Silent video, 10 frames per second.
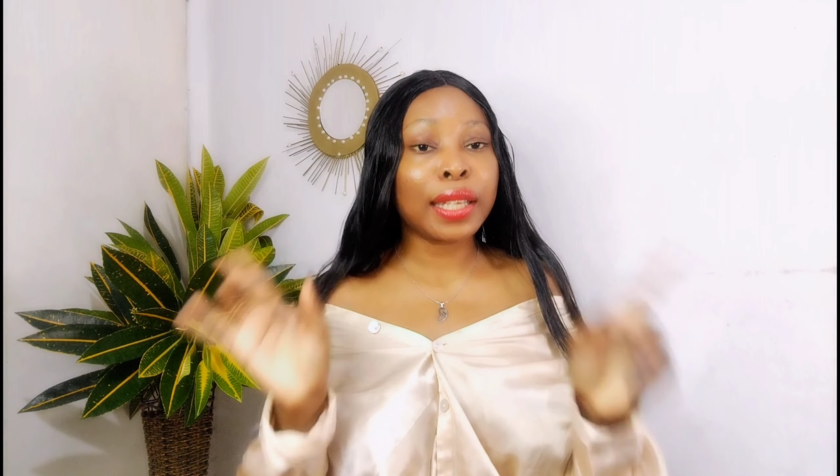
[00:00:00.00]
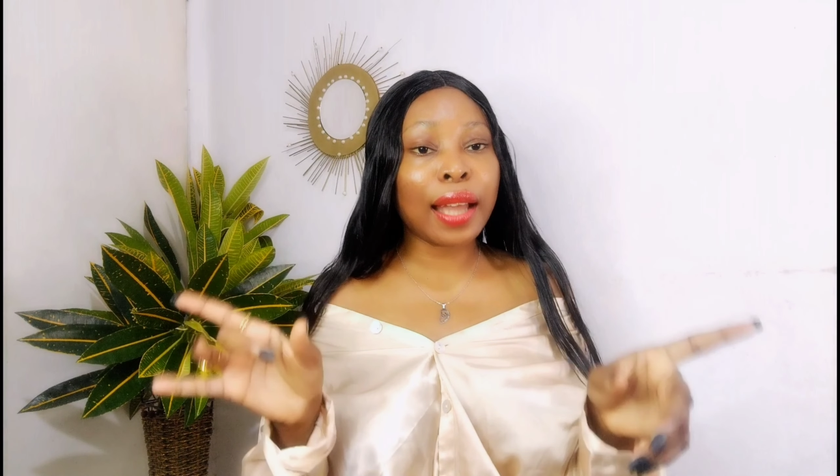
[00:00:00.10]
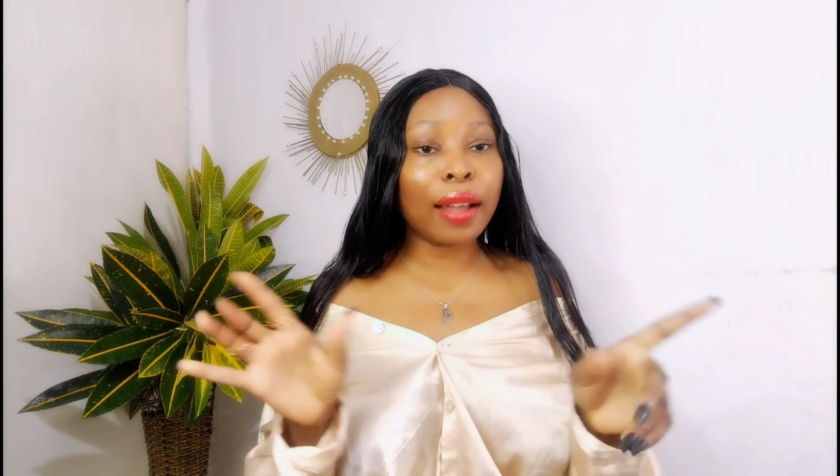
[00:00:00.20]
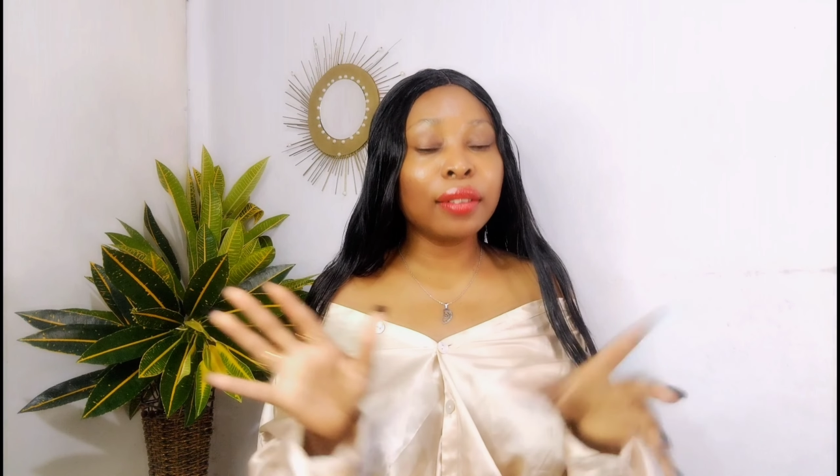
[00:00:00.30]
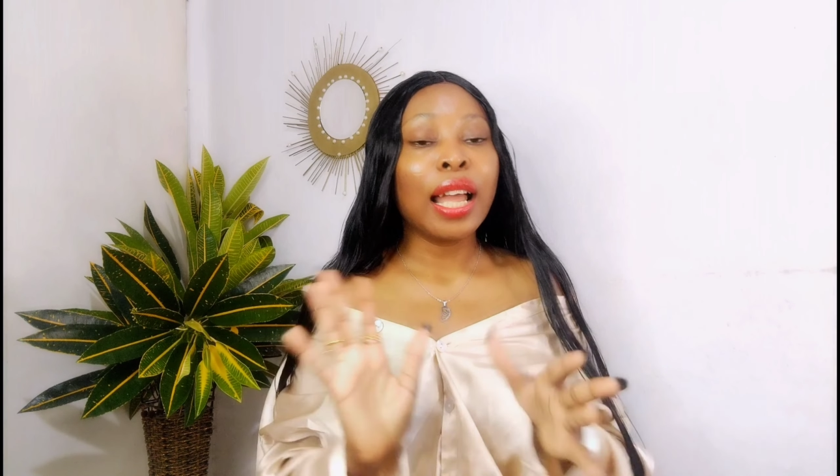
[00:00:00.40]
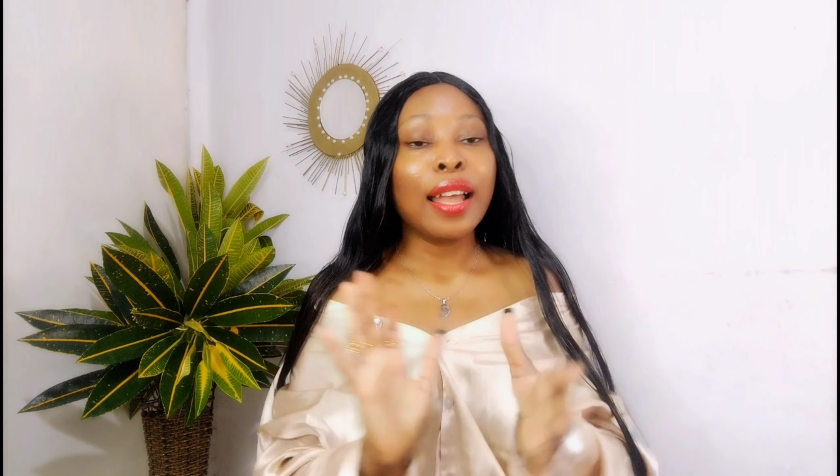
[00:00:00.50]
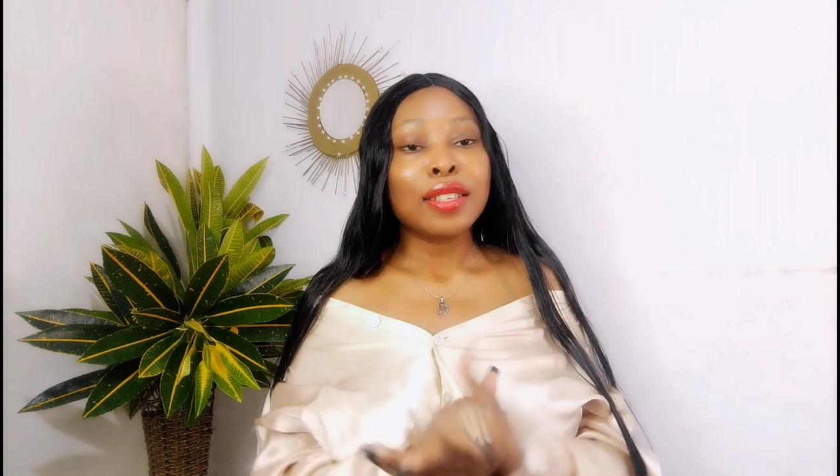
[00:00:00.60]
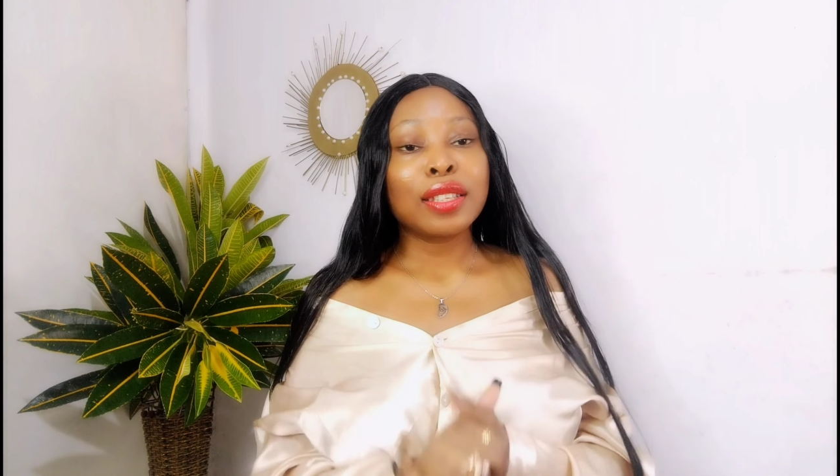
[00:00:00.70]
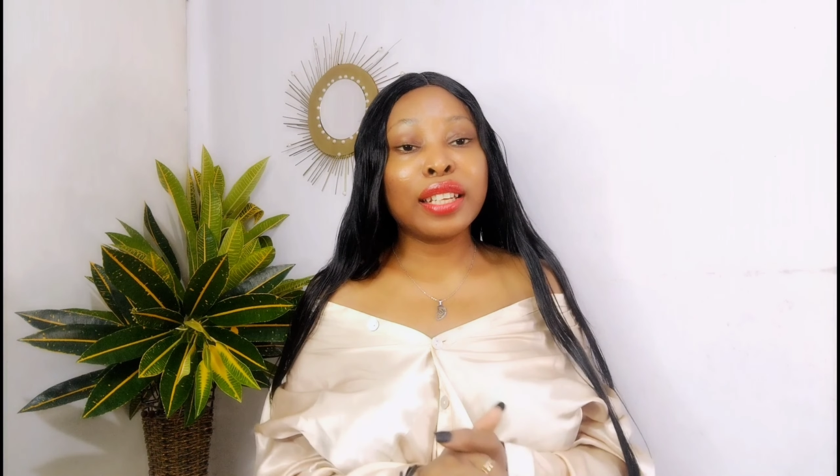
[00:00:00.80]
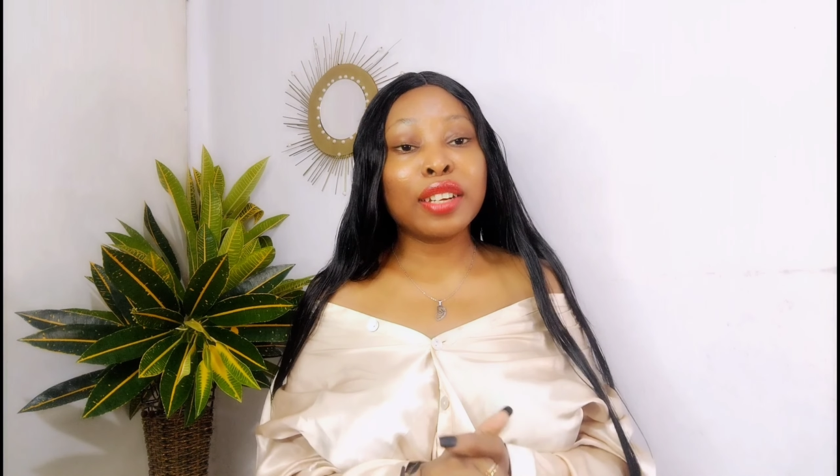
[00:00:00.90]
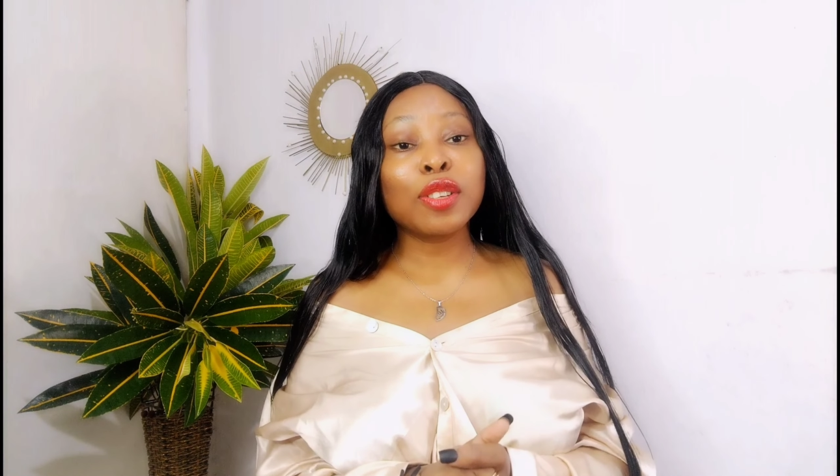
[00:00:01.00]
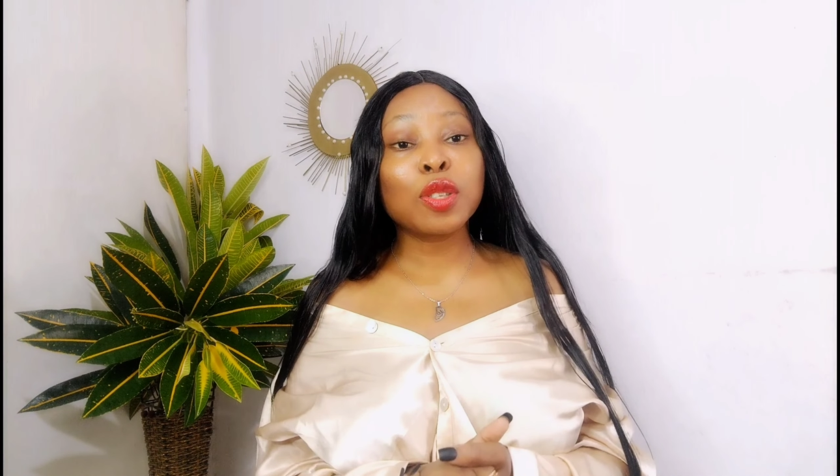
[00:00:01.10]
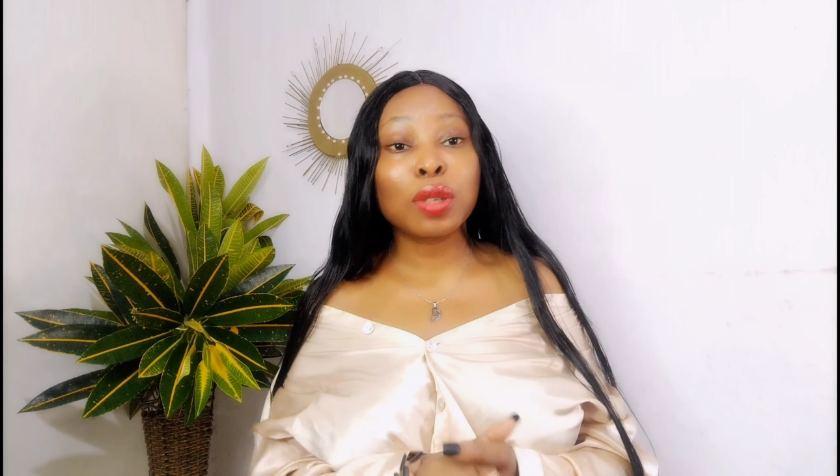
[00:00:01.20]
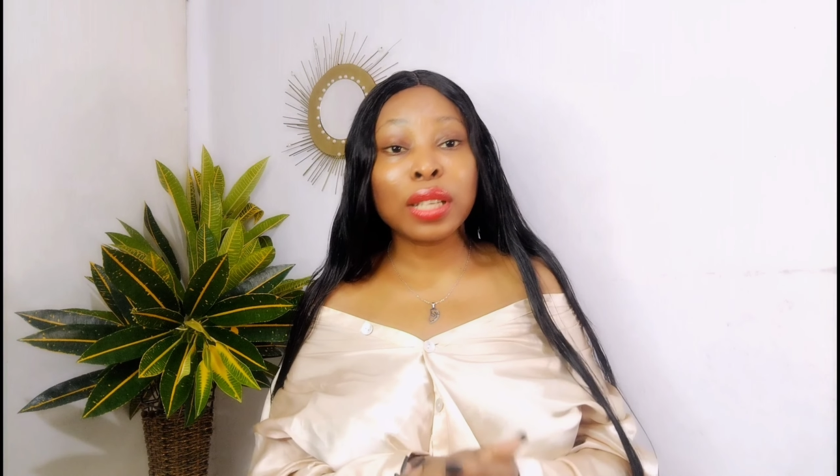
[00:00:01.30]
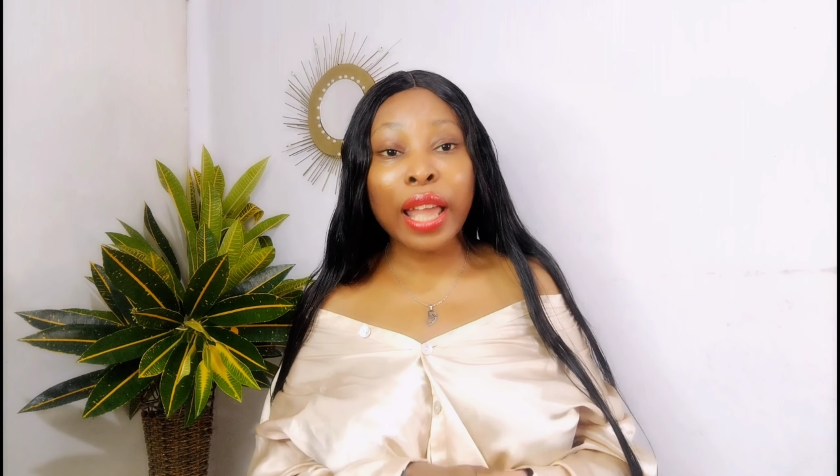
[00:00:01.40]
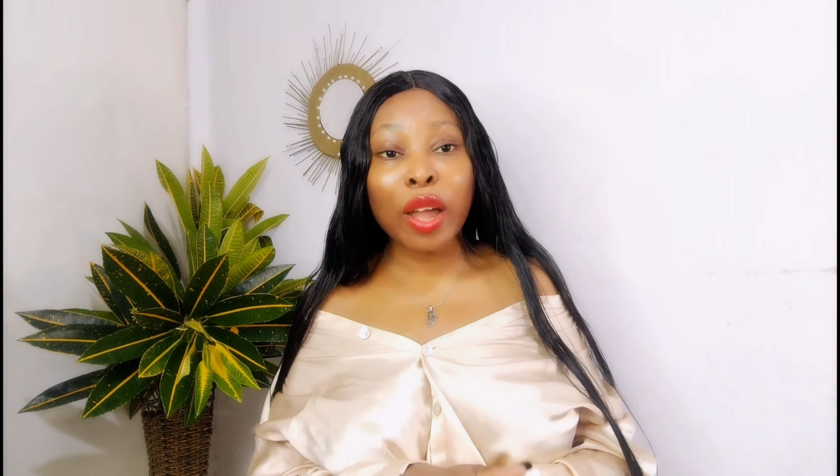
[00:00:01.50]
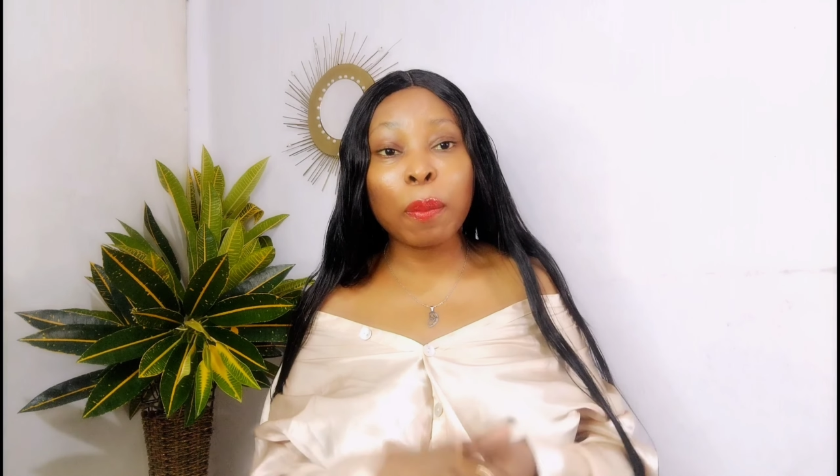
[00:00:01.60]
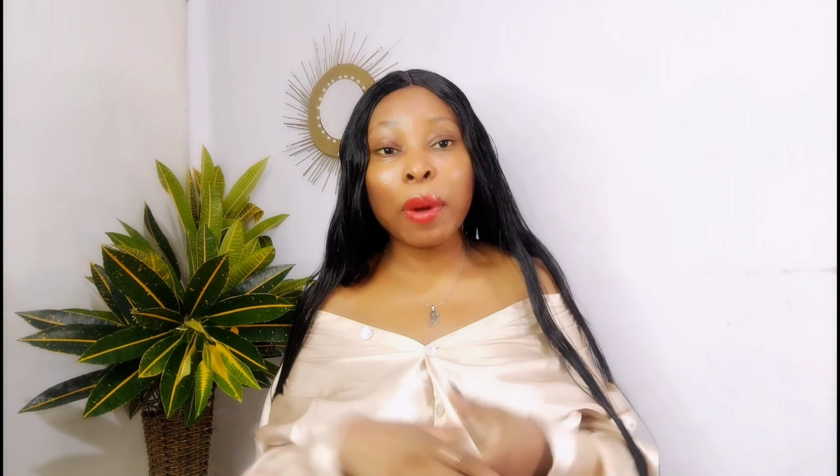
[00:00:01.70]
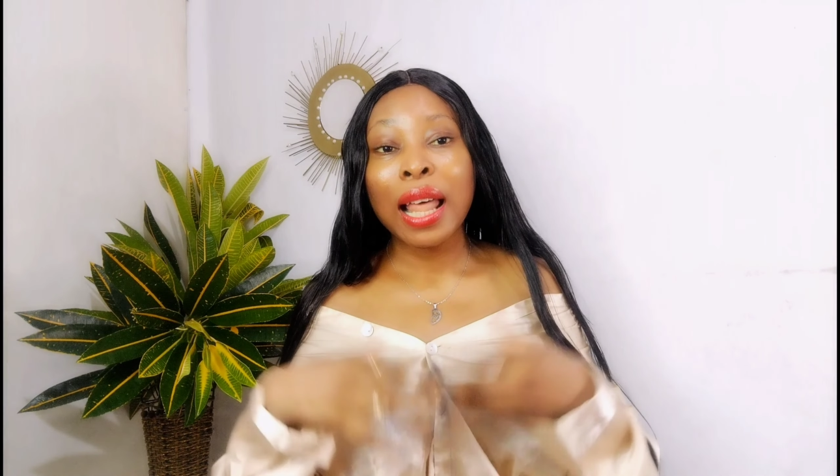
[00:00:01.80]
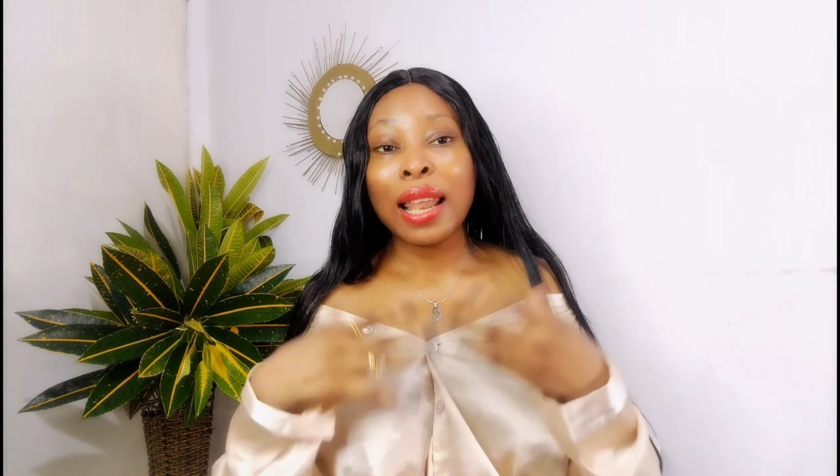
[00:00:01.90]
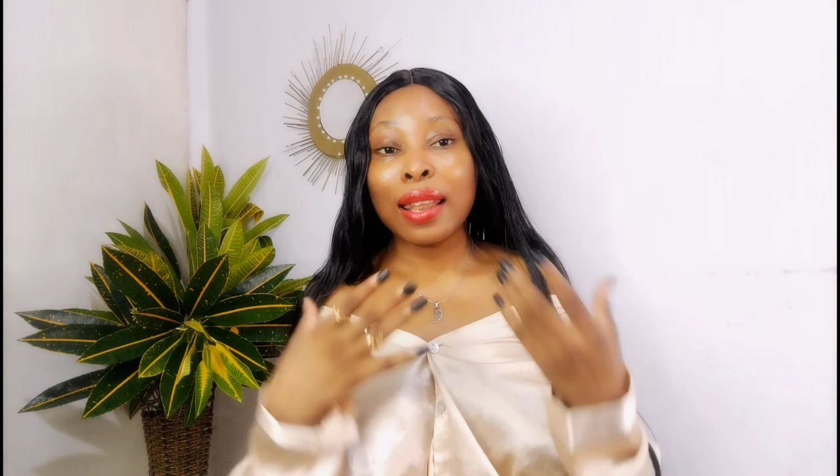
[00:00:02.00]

Yeah, so and they're going to help